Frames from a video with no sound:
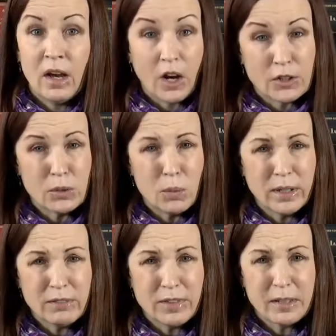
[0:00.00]
Are you
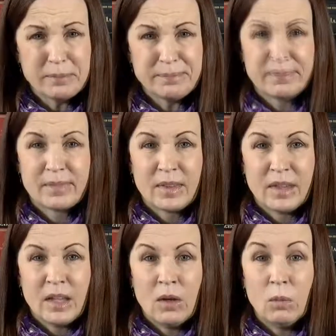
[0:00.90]
one of them?
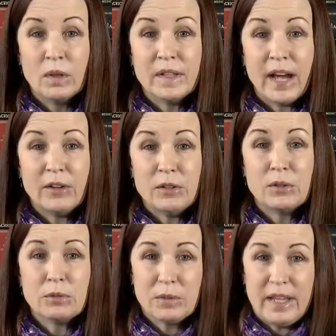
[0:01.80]
Well, now you
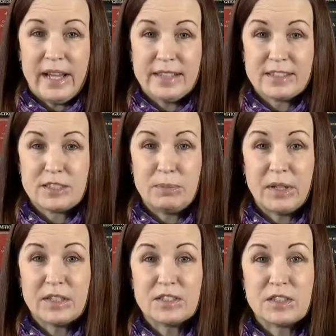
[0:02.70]
can relax
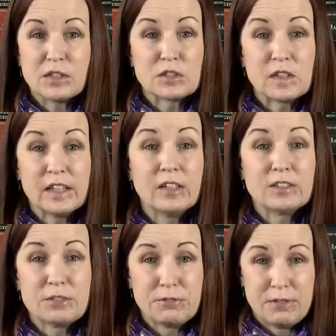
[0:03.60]
because there's little
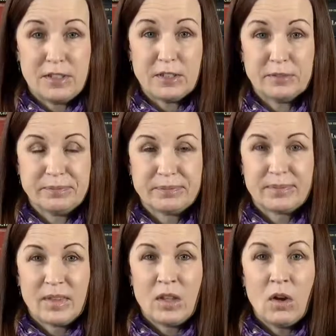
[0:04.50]
to fear.
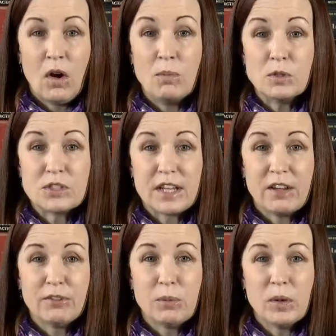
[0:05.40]
Almost
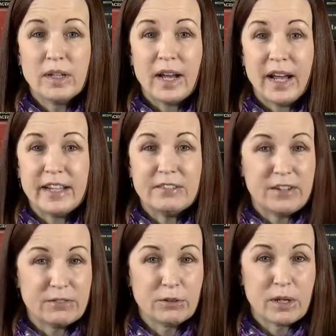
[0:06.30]
everyone I have
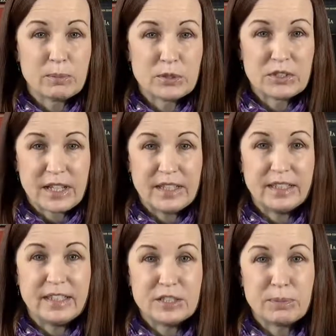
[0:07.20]
ever
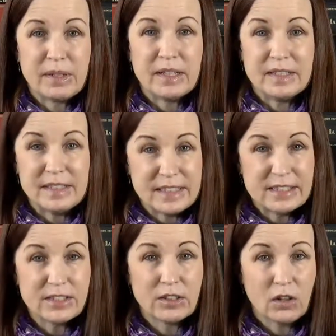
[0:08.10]
represented has been a
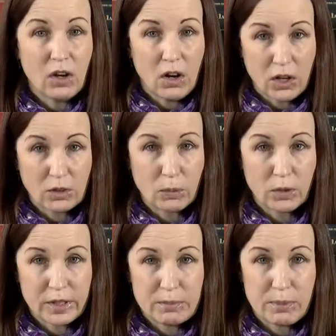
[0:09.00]
decent,
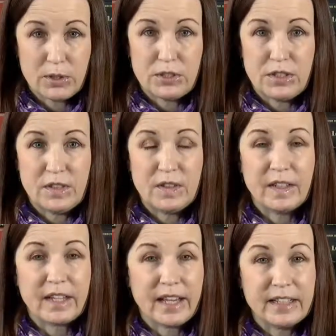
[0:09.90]
hardworking person
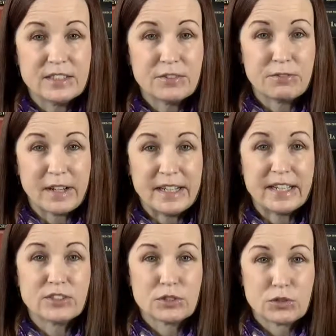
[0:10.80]
that got into
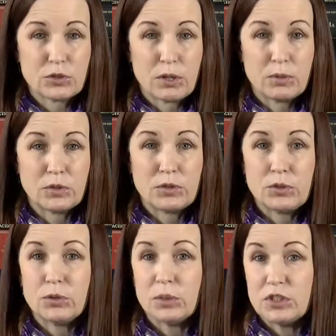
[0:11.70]
financial trouble due
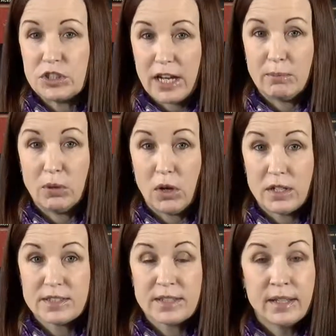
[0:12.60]
to a job
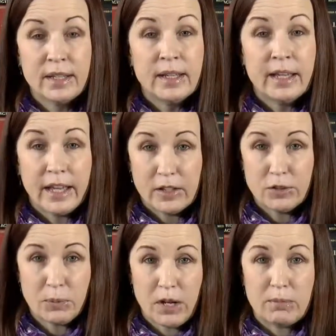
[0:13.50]
loss,
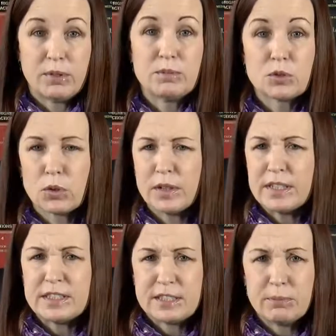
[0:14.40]
health problems, or they
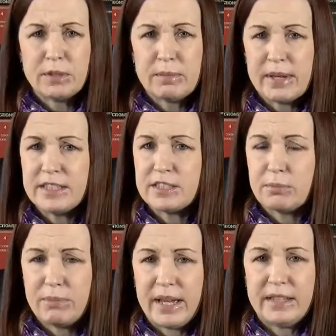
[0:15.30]
simply made
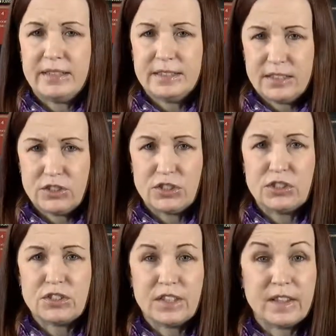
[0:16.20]
some bad
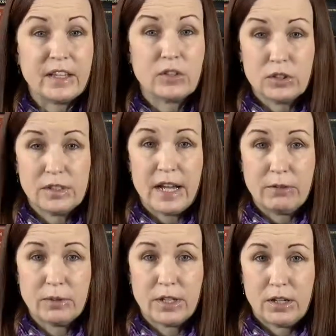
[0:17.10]
decisions that they could not
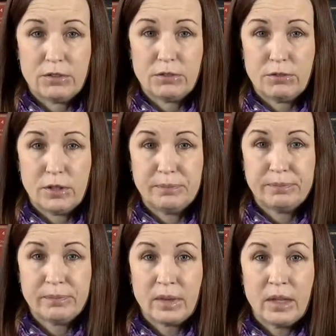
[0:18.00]
recover from.
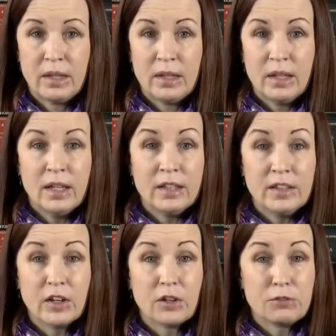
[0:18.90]

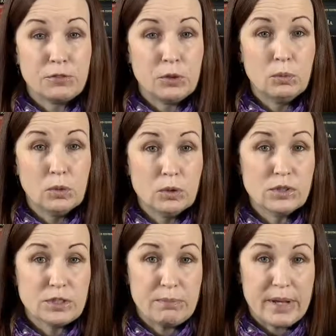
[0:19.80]
There are a few
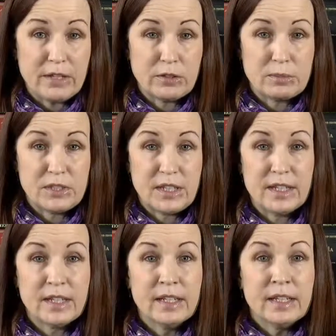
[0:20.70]
rules in
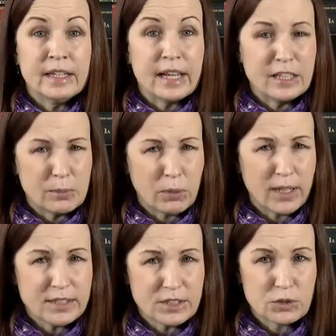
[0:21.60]
bankruptcy, and the
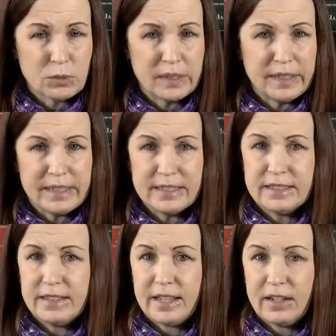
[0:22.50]
process really
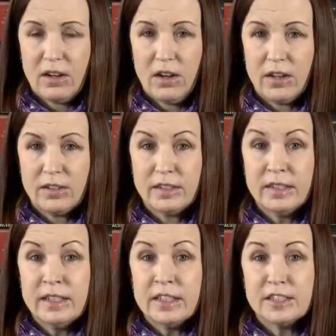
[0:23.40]
isn't that hard,
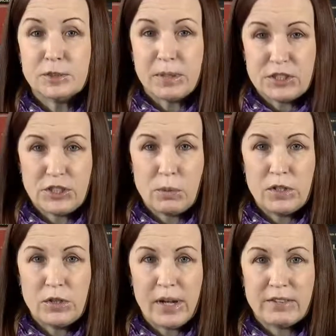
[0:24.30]
especially when
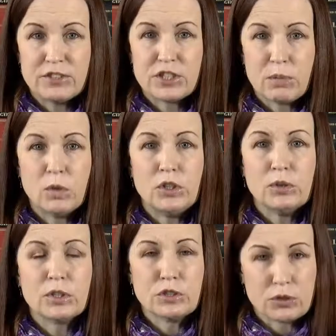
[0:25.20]
you have someone you
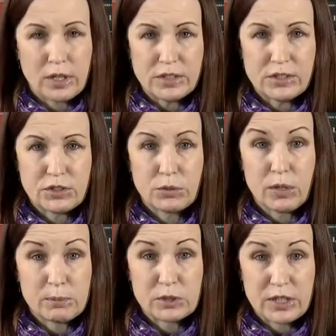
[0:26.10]
can trust to
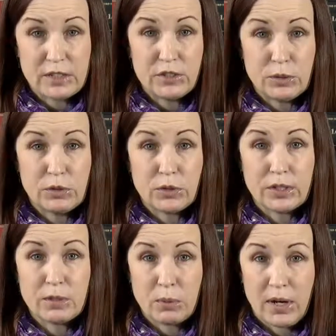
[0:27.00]
represent you
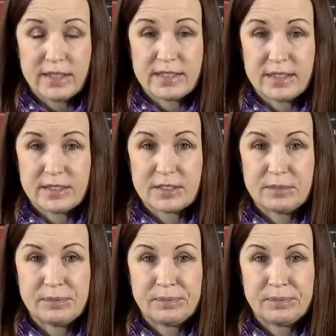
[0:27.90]
during the process.